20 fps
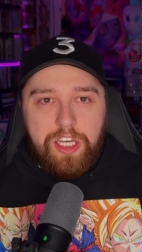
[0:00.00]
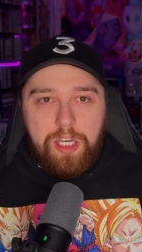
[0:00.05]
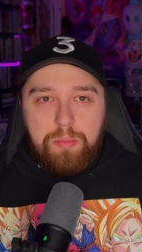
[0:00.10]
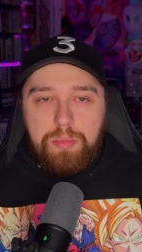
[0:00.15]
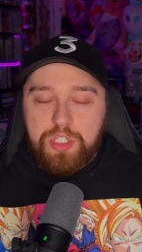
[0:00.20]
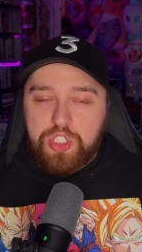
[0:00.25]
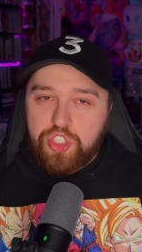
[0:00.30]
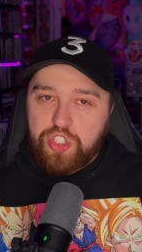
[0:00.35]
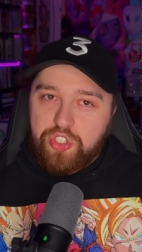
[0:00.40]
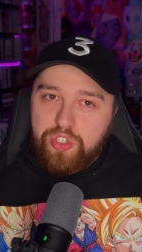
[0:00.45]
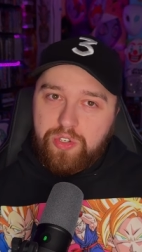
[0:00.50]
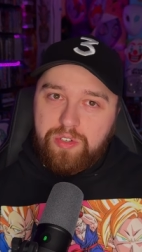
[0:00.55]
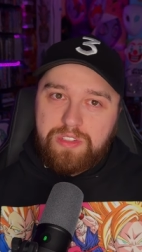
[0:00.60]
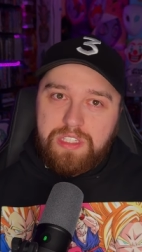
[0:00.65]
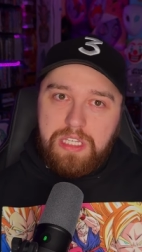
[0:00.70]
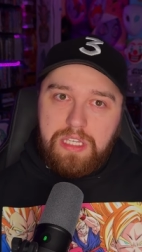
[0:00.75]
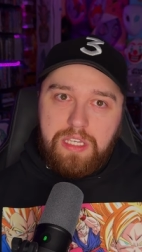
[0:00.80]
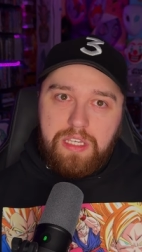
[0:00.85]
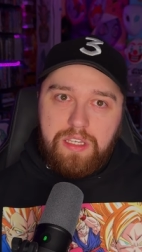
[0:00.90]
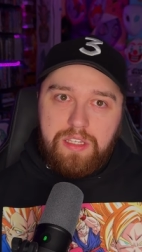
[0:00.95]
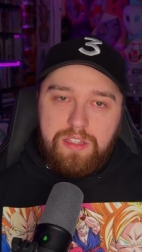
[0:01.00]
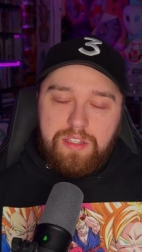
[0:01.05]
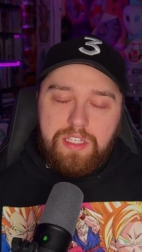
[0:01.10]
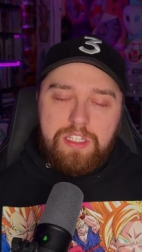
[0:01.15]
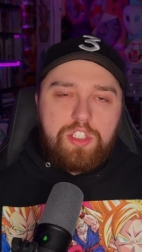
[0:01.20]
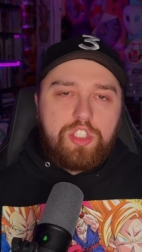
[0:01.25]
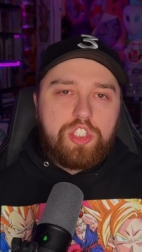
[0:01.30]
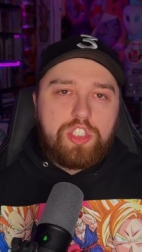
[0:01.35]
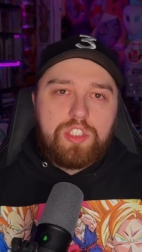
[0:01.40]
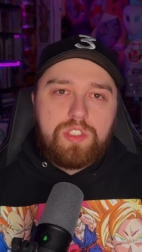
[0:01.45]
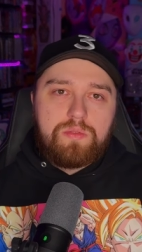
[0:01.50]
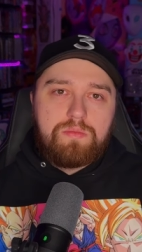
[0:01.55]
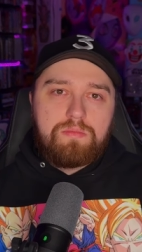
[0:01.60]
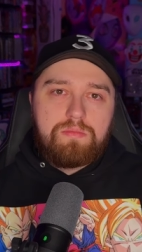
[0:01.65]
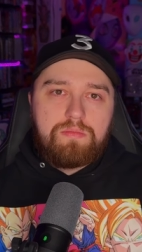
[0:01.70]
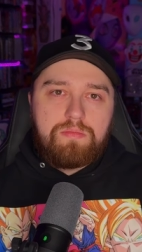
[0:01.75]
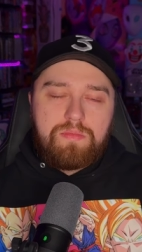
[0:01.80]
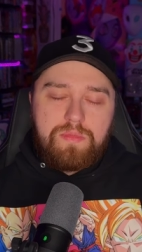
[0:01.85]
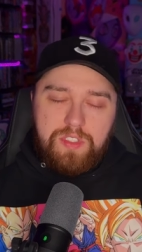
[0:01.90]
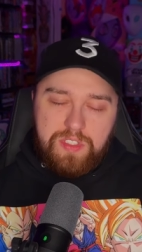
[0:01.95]
but surely didn't just
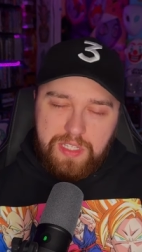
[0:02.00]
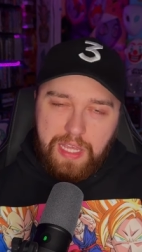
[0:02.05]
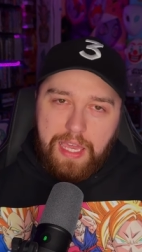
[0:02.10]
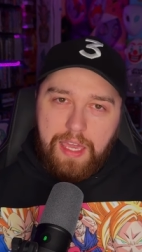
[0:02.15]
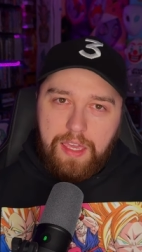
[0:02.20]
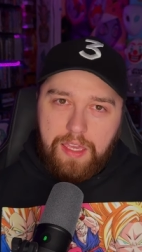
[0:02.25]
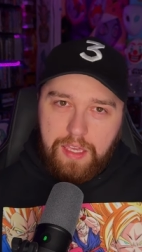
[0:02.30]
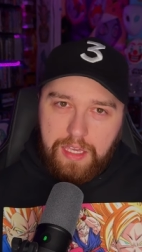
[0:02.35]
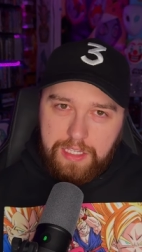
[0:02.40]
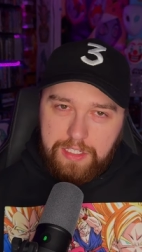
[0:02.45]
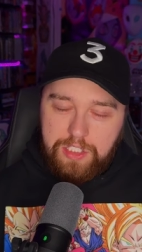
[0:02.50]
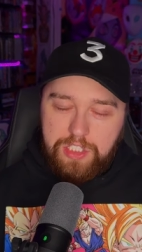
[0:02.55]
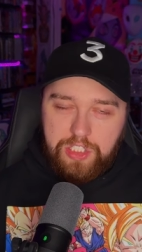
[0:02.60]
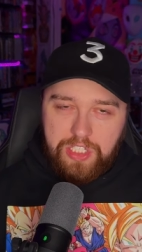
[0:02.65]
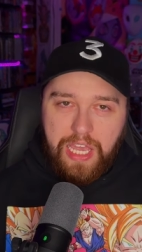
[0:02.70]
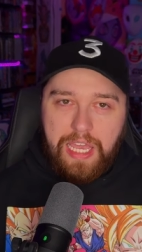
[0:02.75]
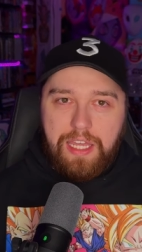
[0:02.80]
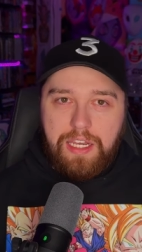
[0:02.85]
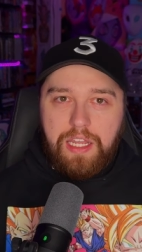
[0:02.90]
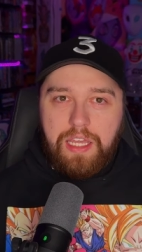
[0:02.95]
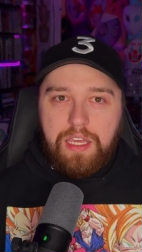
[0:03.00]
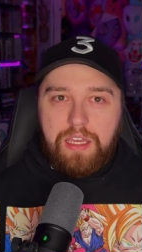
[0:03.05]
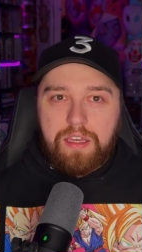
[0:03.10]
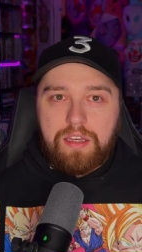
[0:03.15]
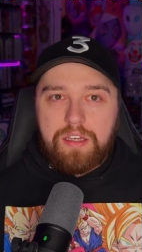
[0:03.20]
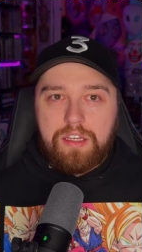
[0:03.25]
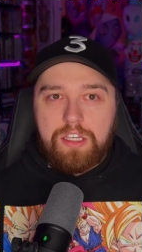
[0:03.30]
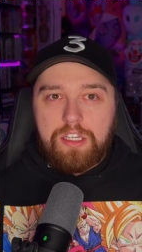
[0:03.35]
stay entertaining,